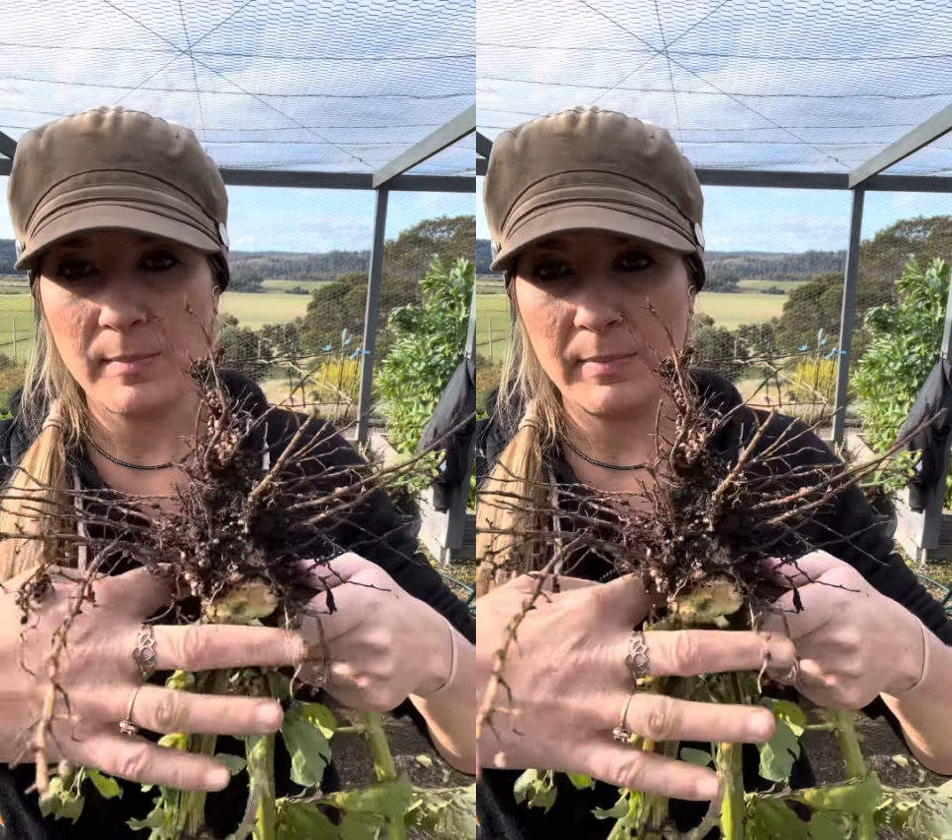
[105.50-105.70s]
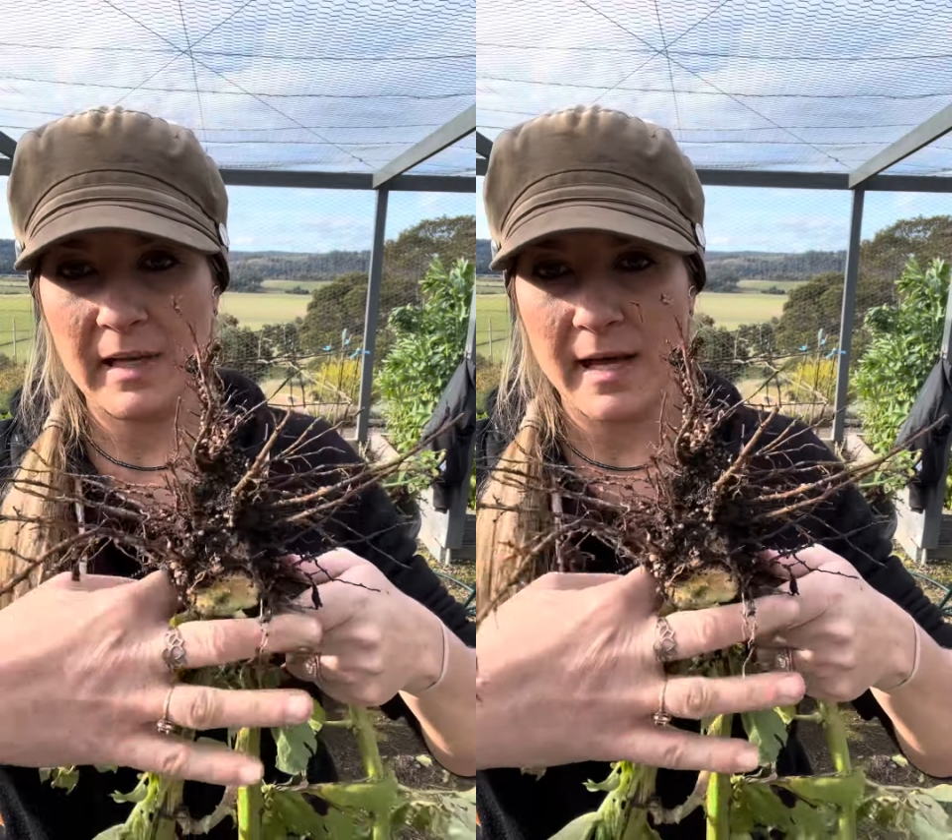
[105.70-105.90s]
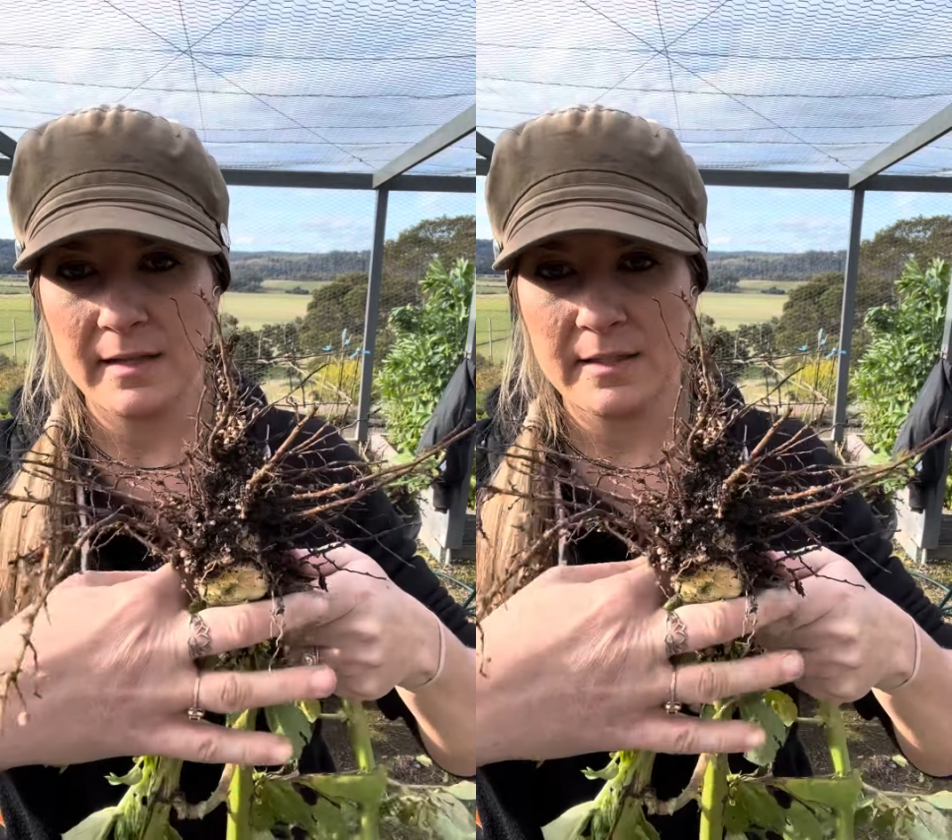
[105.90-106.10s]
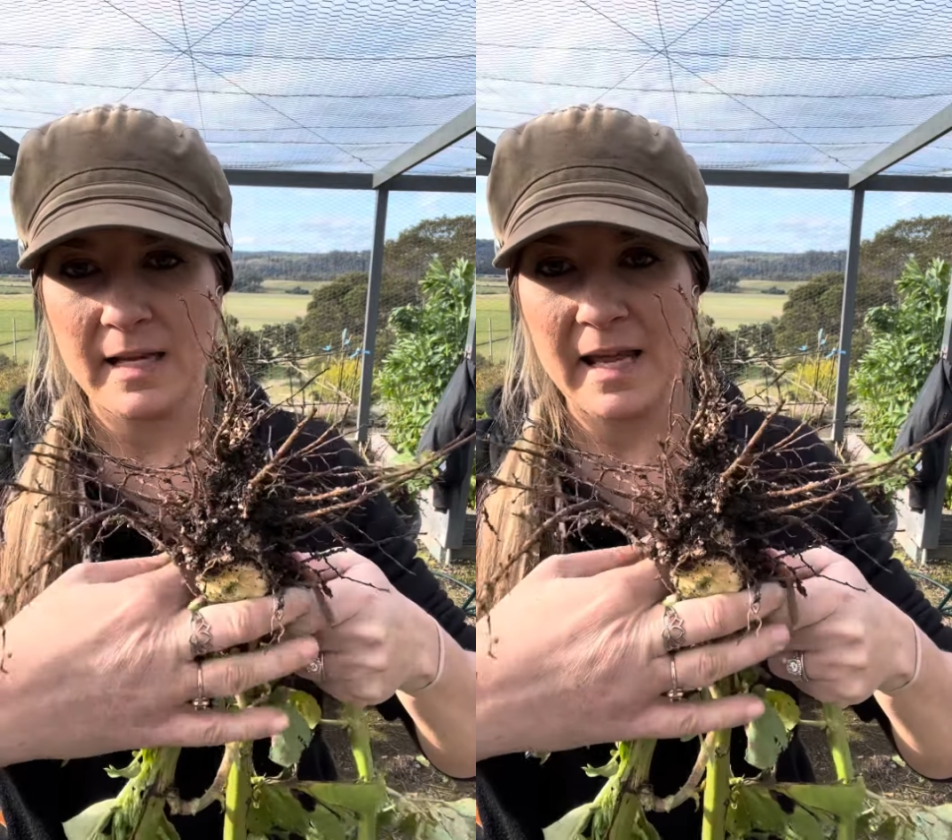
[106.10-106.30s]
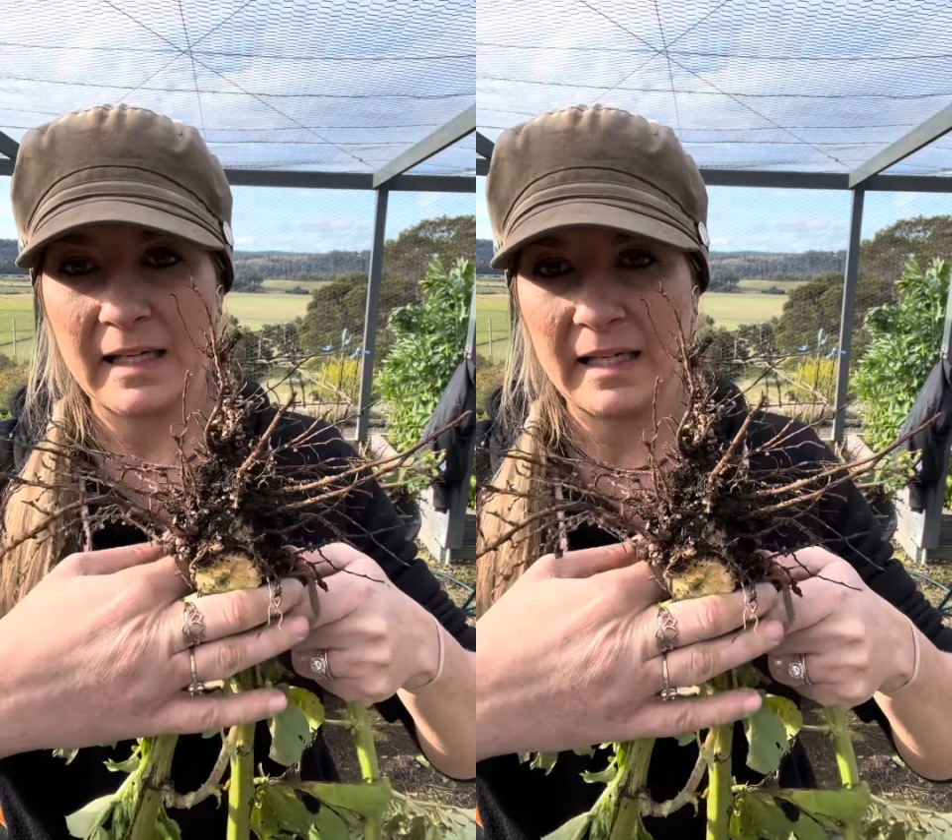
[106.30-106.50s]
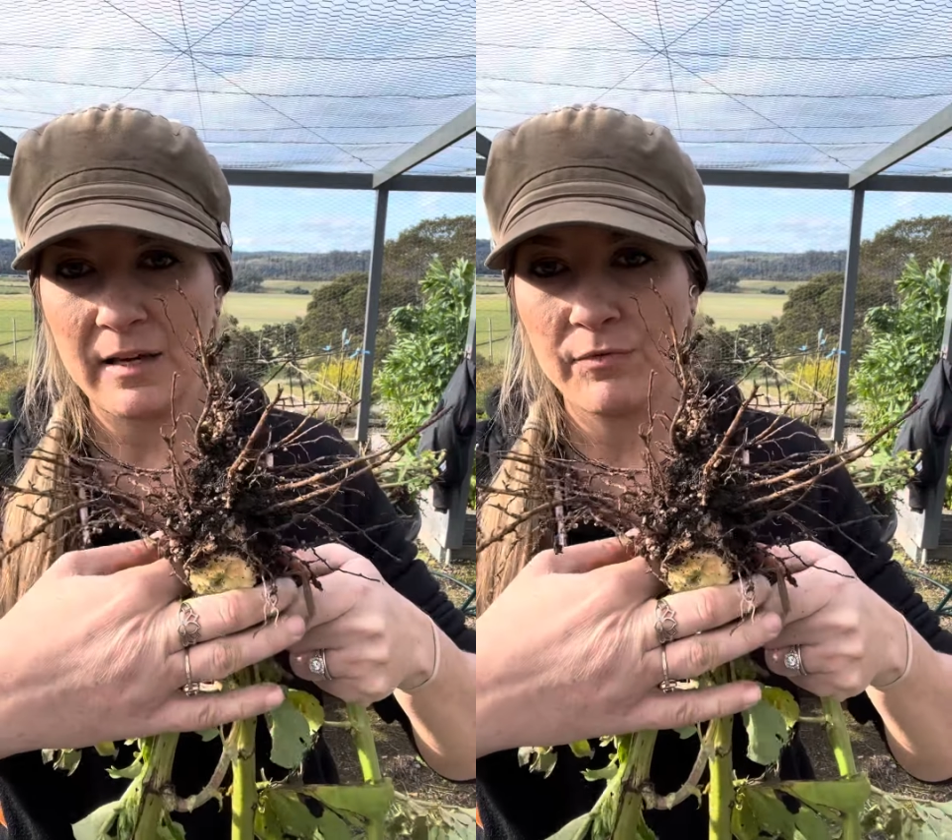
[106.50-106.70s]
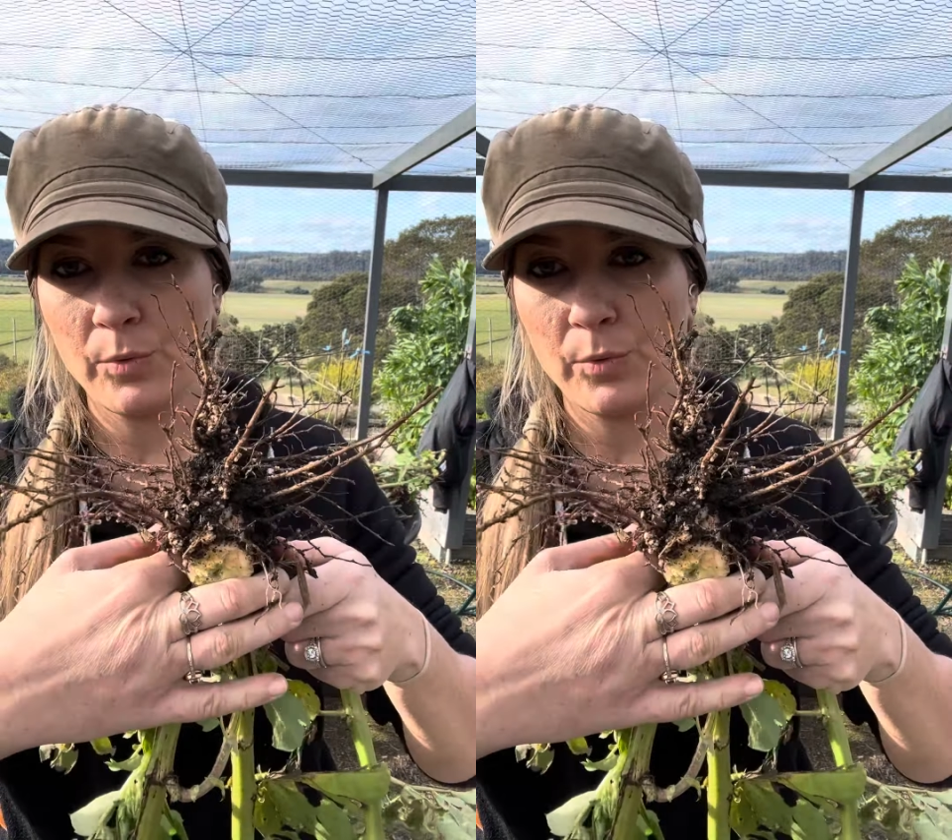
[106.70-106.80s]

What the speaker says: plant and leave the